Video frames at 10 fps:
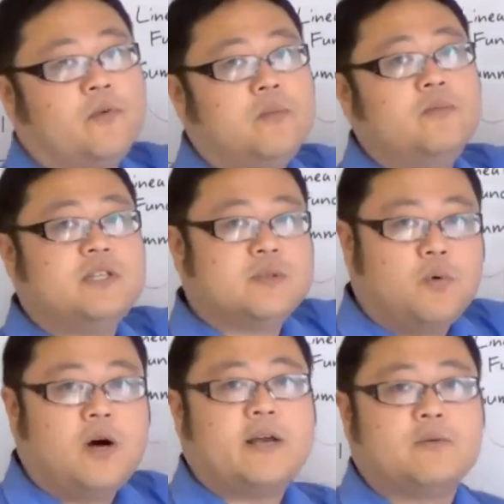form, which is
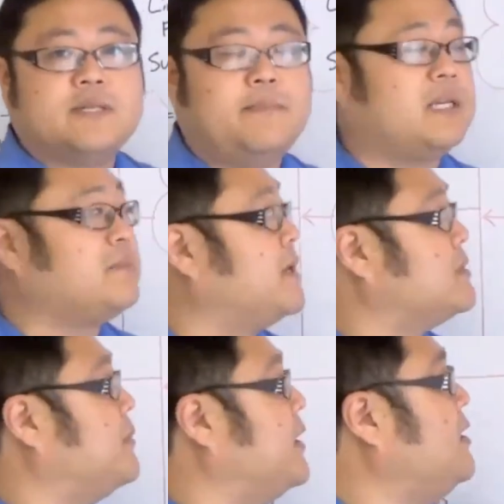y equals mx
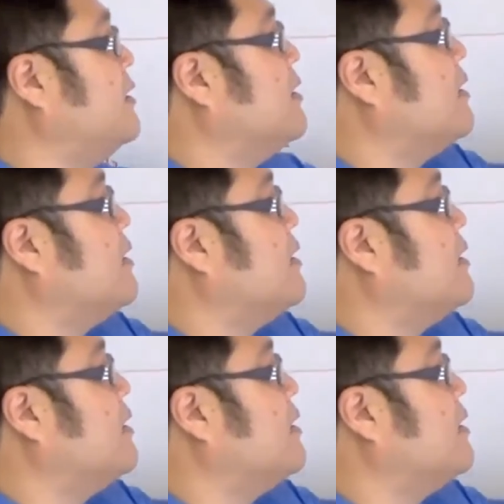plus b,